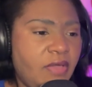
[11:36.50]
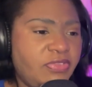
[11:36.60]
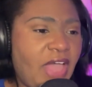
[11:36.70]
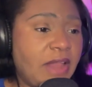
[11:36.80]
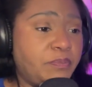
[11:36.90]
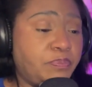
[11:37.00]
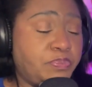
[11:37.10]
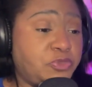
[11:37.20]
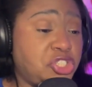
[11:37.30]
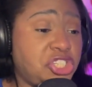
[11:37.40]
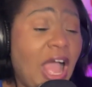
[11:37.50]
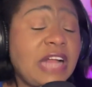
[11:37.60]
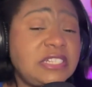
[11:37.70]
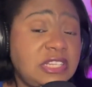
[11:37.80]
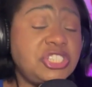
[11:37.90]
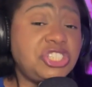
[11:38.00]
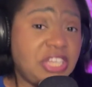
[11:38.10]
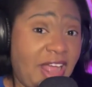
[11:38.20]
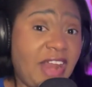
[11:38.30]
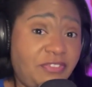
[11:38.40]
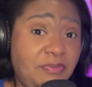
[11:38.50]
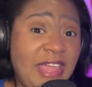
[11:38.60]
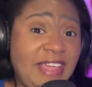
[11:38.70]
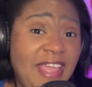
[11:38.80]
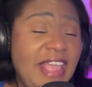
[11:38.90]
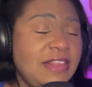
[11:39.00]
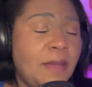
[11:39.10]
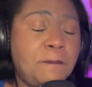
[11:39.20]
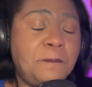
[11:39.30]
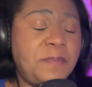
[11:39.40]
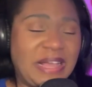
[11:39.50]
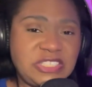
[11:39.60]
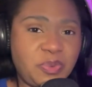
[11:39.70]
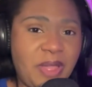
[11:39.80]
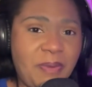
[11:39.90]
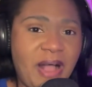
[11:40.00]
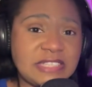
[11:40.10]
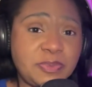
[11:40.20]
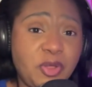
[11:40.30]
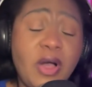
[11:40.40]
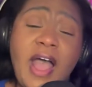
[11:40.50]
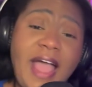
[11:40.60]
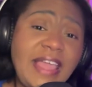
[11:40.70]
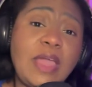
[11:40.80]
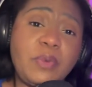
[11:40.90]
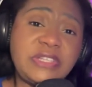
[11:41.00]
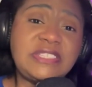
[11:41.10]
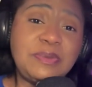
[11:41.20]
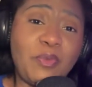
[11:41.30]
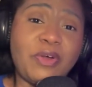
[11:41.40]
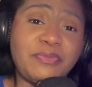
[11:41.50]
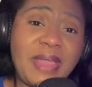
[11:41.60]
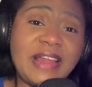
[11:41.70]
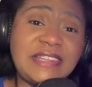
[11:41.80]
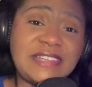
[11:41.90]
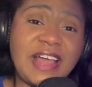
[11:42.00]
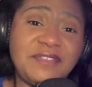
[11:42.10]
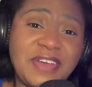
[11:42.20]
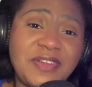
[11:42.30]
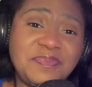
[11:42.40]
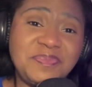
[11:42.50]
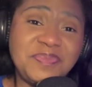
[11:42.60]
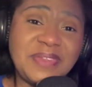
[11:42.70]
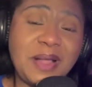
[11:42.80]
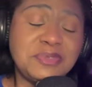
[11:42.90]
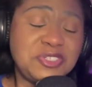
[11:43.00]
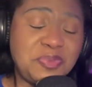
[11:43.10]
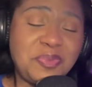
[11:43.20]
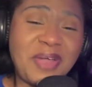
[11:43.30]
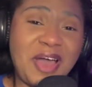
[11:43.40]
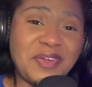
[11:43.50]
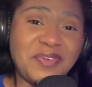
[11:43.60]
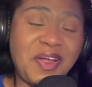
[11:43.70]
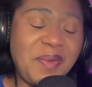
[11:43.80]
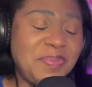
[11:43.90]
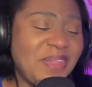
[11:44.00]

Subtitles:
that shocked the shit out of me in the best way possible. I can't wait to see more from Haley Steinfeld. I'm super proud of her.